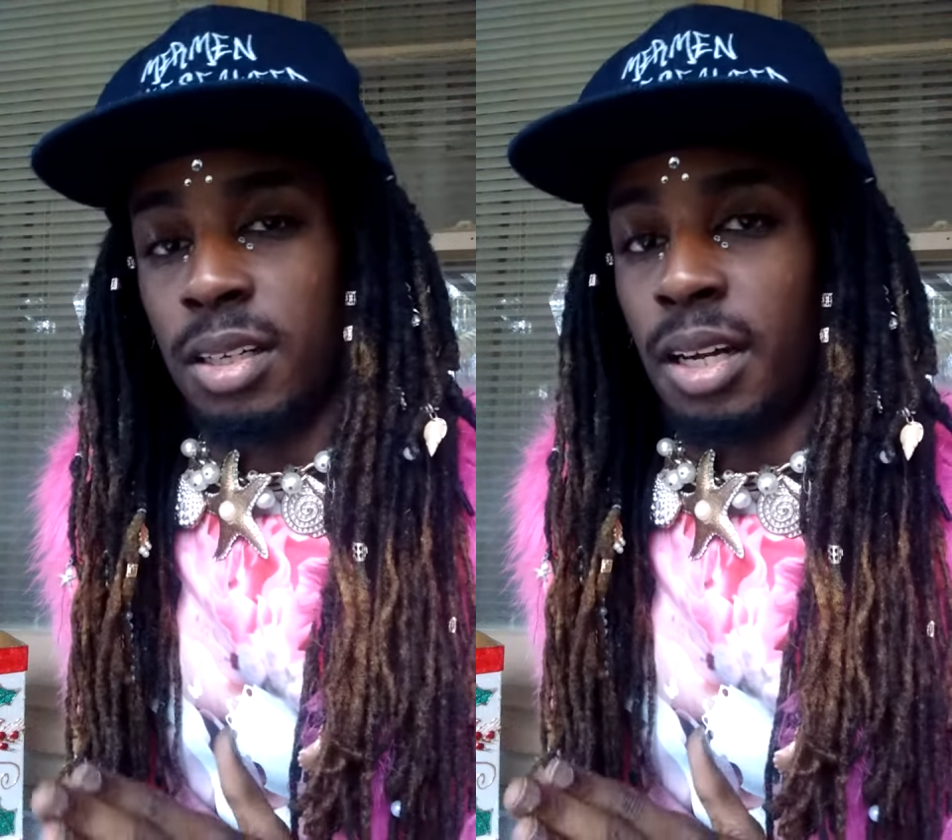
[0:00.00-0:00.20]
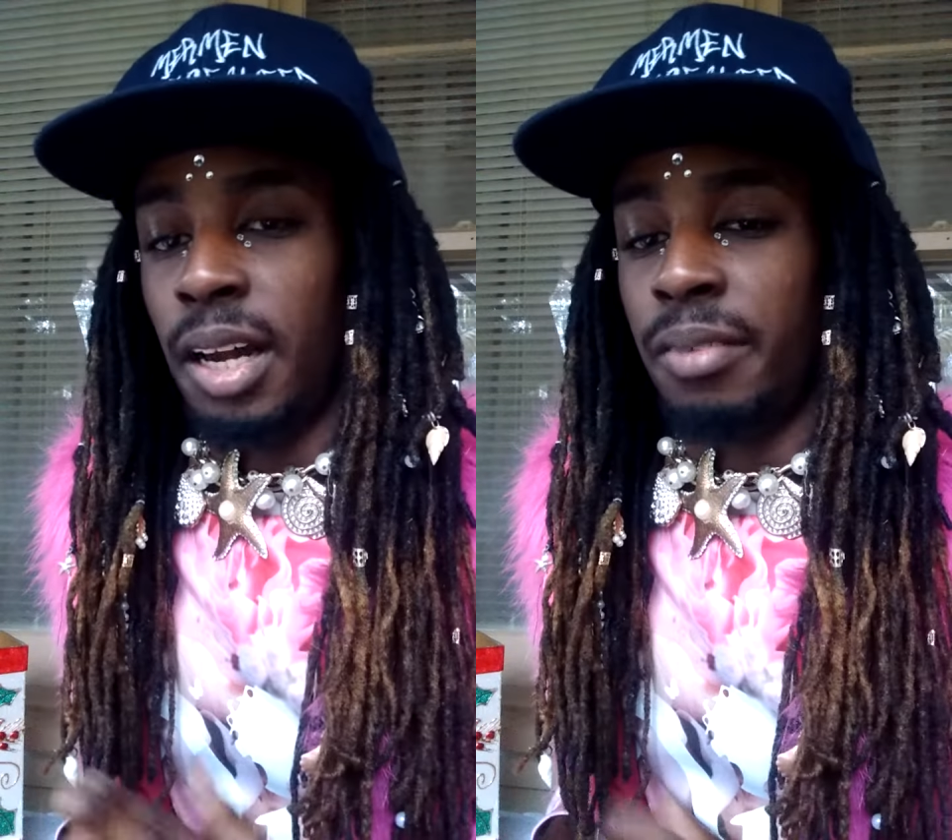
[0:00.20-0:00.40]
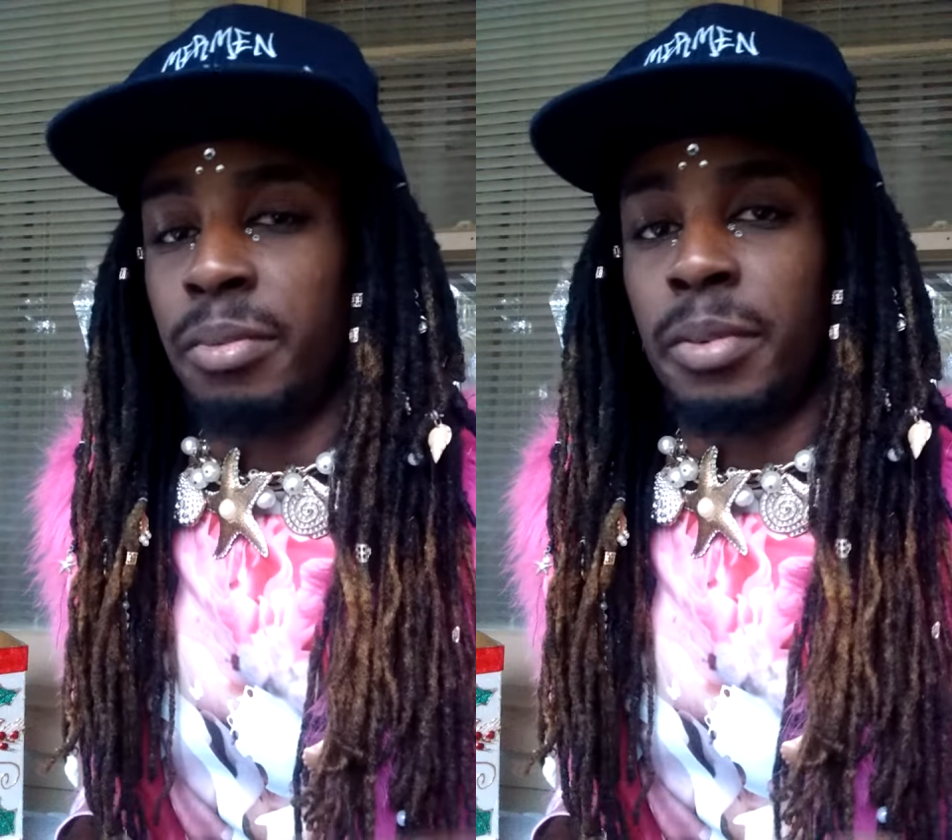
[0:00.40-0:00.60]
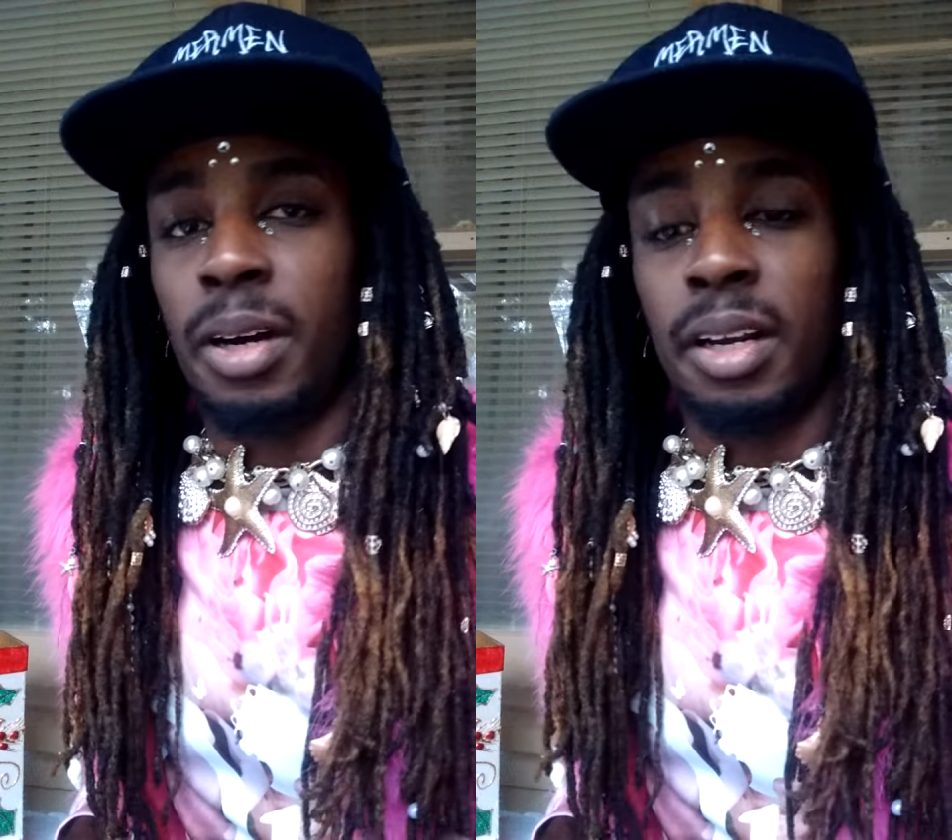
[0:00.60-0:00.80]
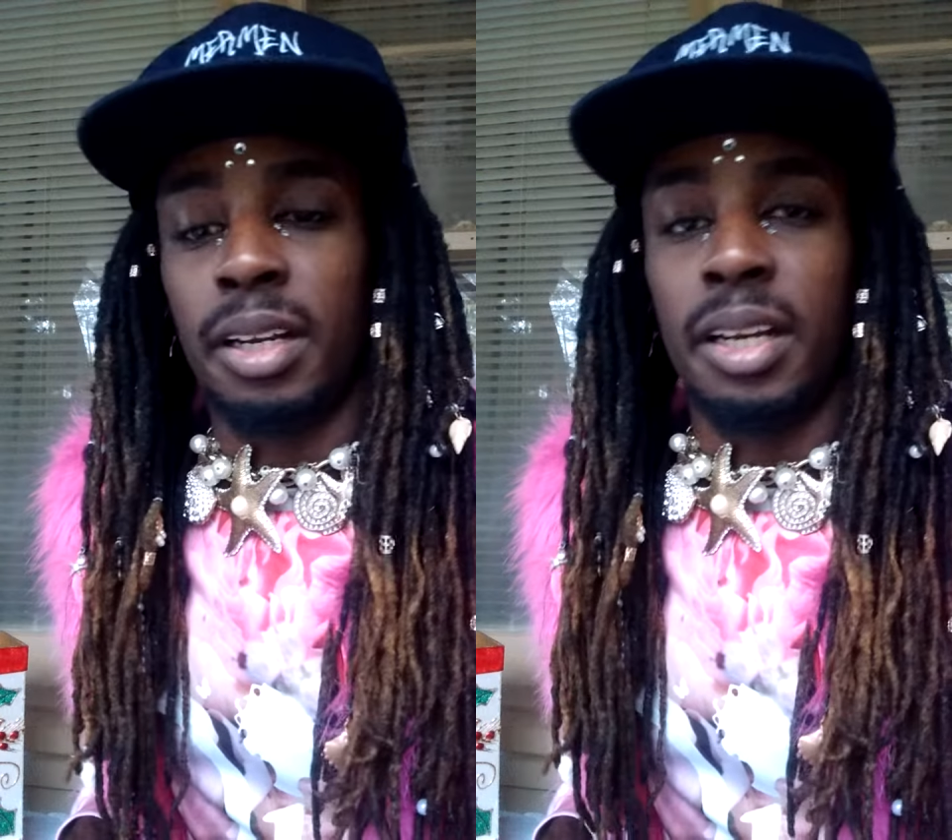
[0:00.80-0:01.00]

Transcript: everybody,